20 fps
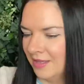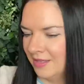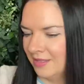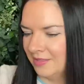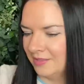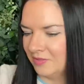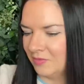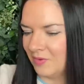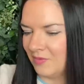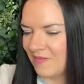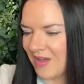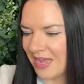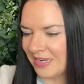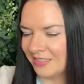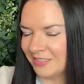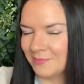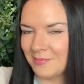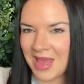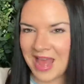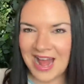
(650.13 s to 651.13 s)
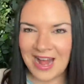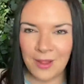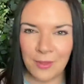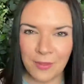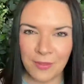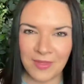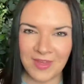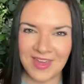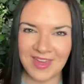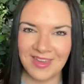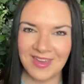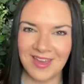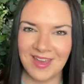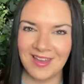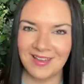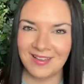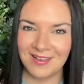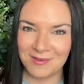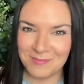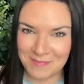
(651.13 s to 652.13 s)
So we've had some healthy
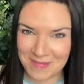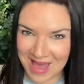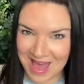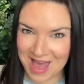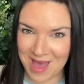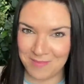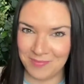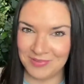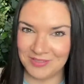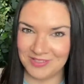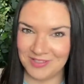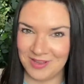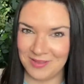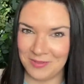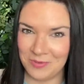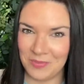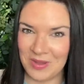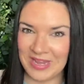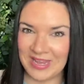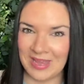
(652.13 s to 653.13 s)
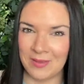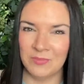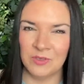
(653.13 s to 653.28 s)
kebabs at the weekend.